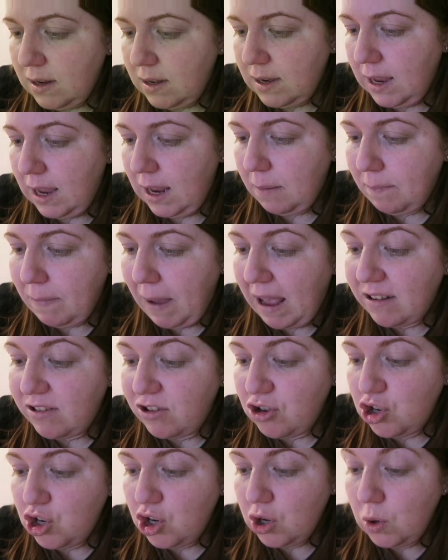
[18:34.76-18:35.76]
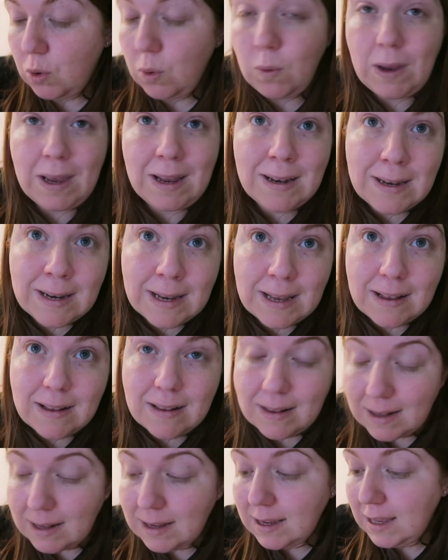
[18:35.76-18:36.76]
10 past 2 it
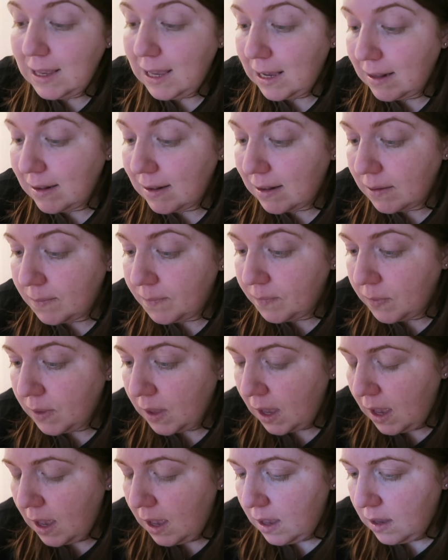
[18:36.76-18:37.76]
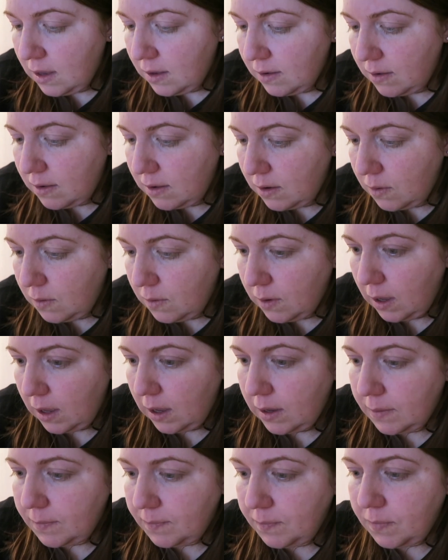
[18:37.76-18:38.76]
is, yes. So
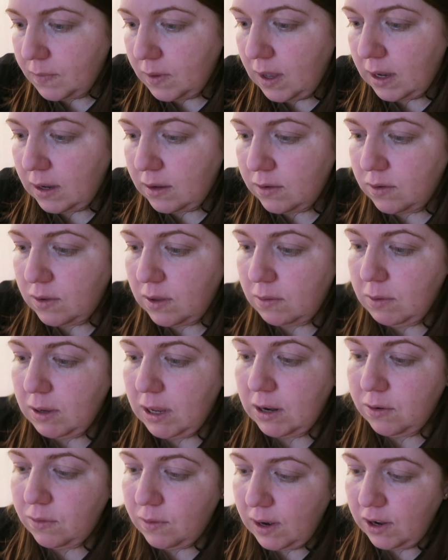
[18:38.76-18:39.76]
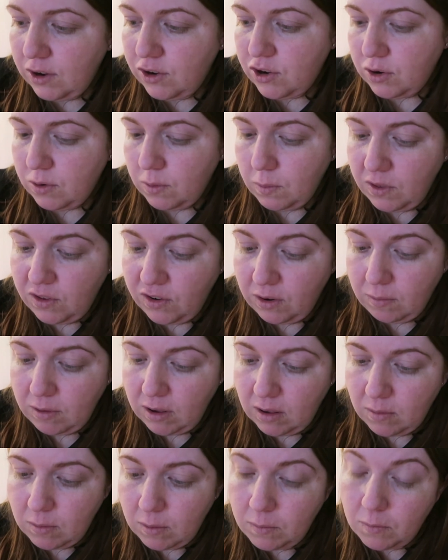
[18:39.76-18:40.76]
yeah, so then we can arrange with
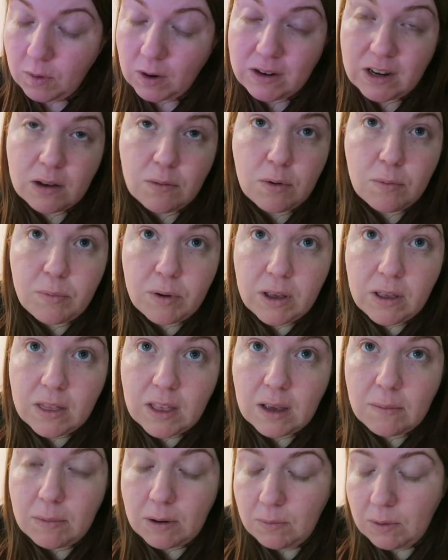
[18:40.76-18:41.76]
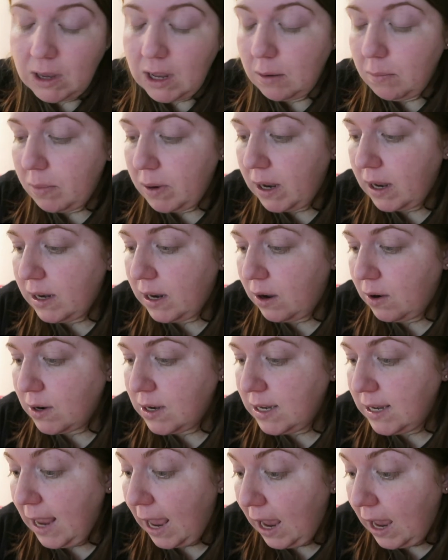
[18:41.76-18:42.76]
James's mom what time we'll bring them, and we can plan our
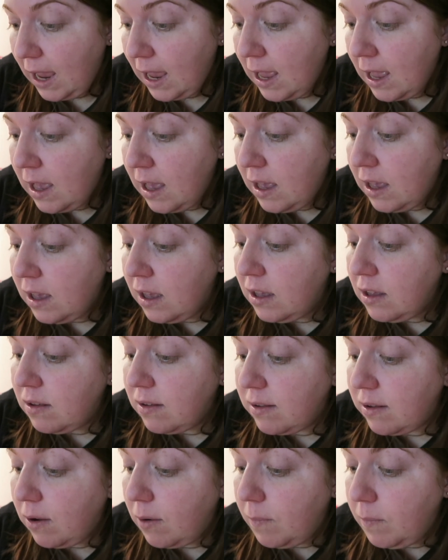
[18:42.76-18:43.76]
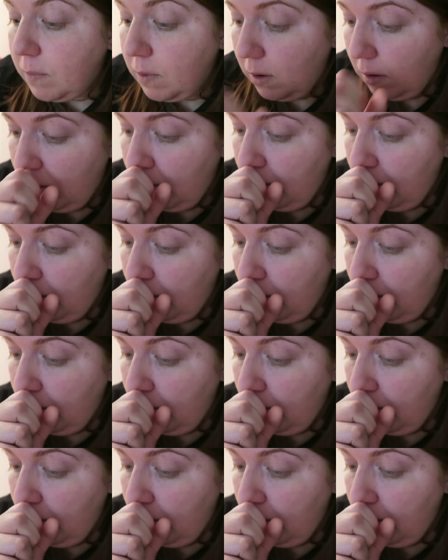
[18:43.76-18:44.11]
day. So